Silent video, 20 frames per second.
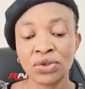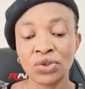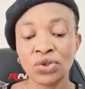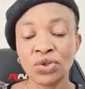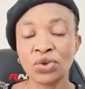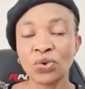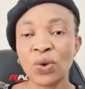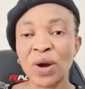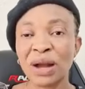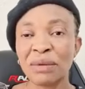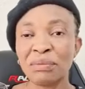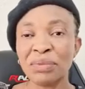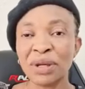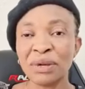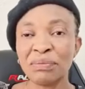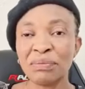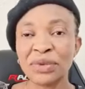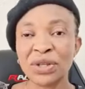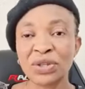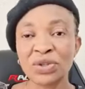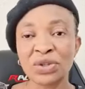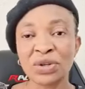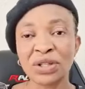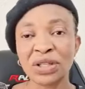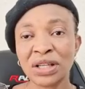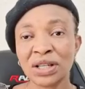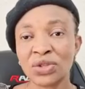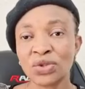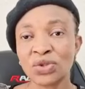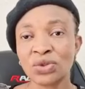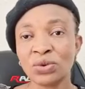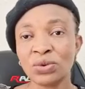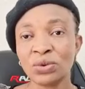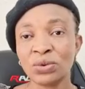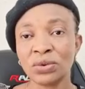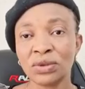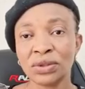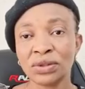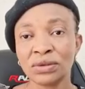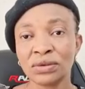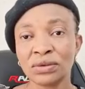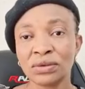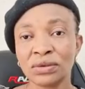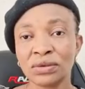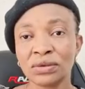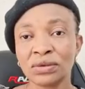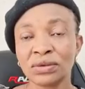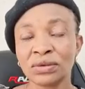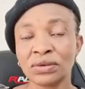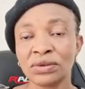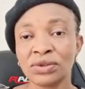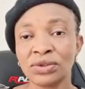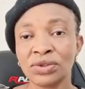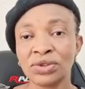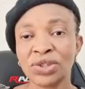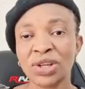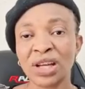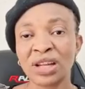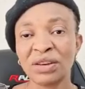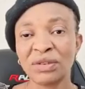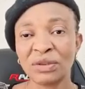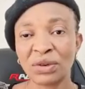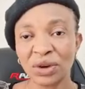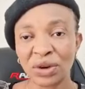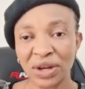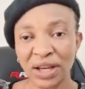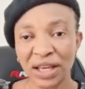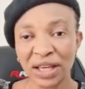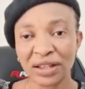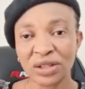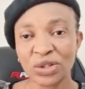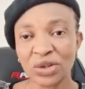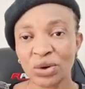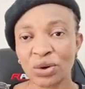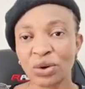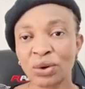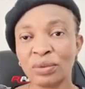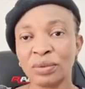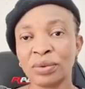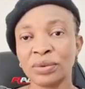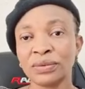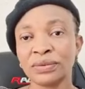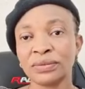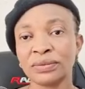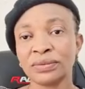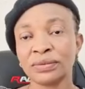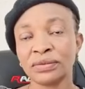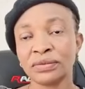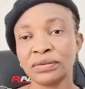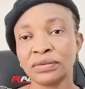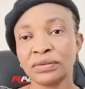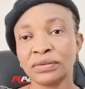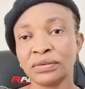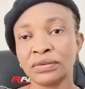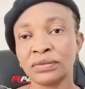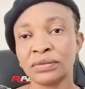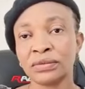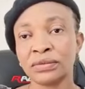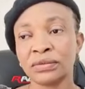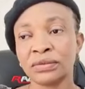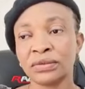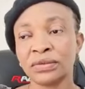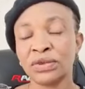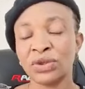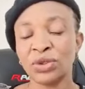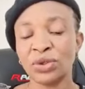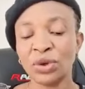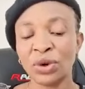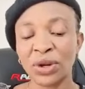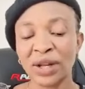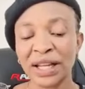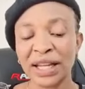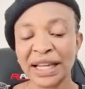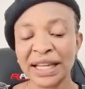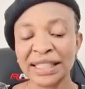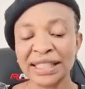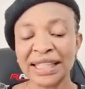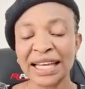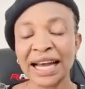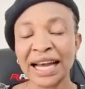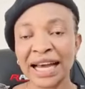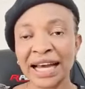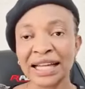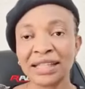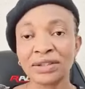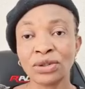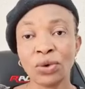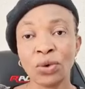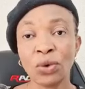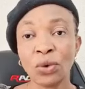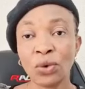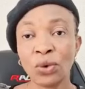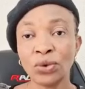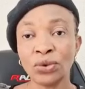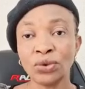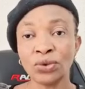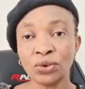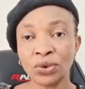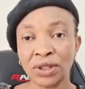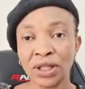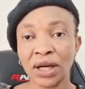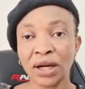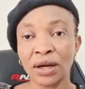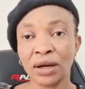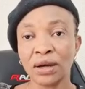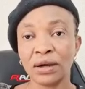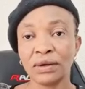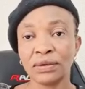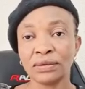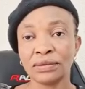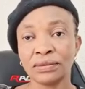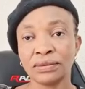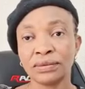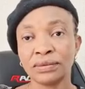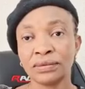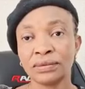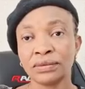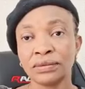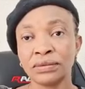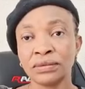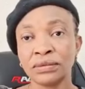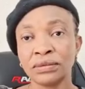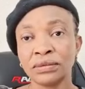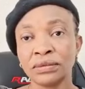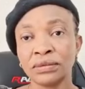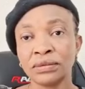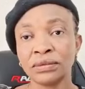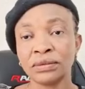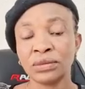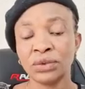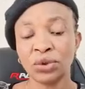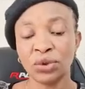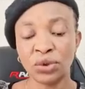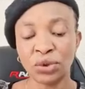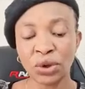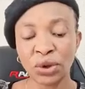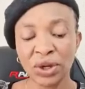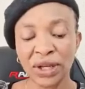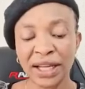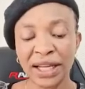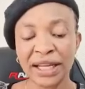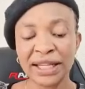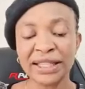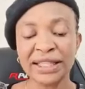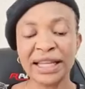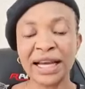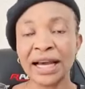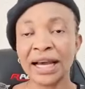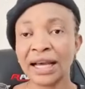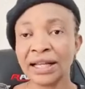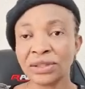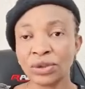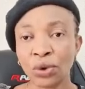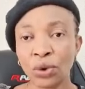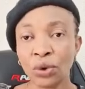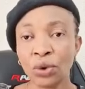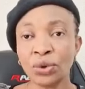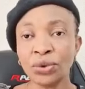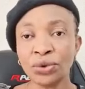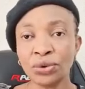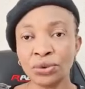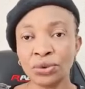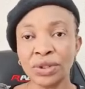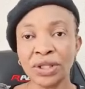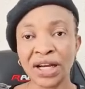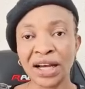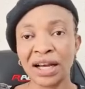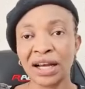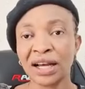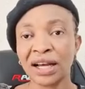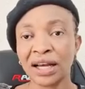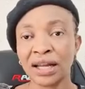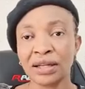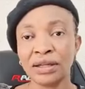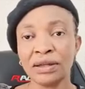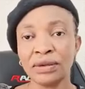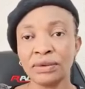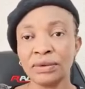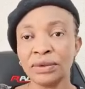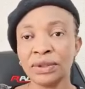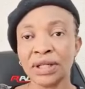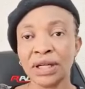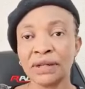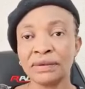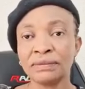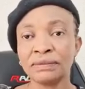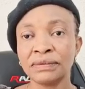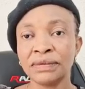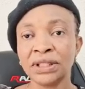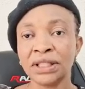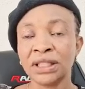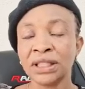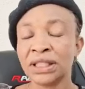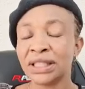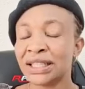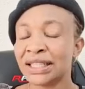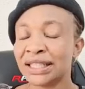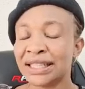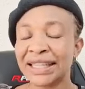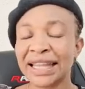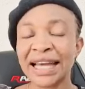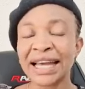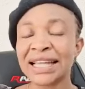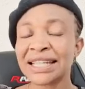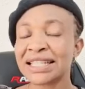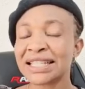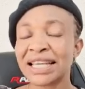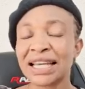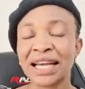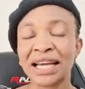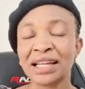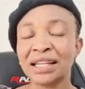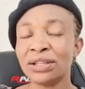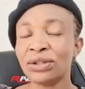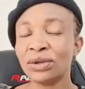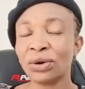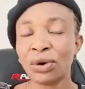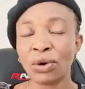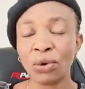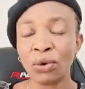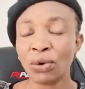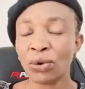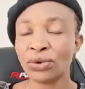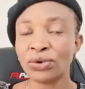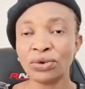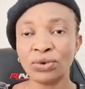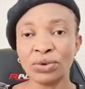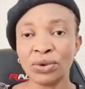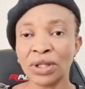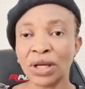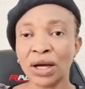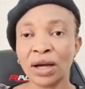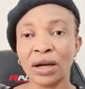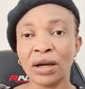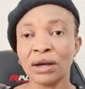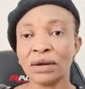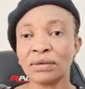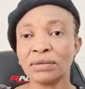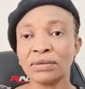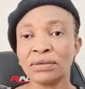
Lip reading: You are being misunderstood. Child of God, get up. Don't let that hold you down. Don't let that hold you down. Hallelujah. That cannot hold you down.